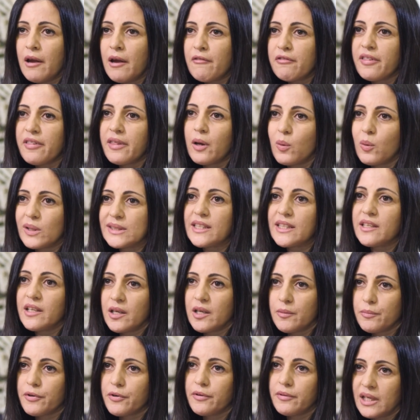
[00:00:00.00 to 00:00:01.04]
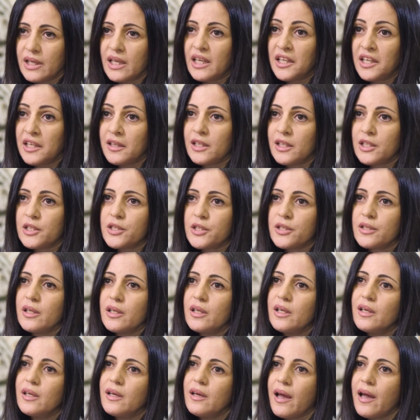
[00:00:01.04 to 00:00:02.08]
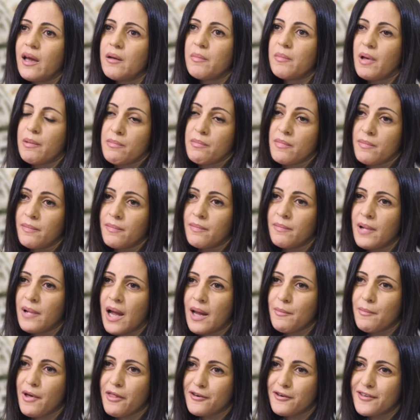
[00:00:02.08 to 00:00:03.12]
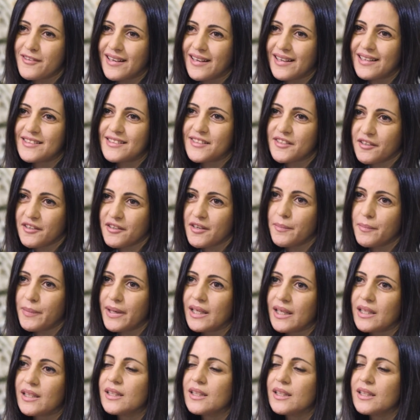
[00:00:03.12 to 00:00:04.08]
everything was in Hebrew and English, and my mother tongue is Arabic.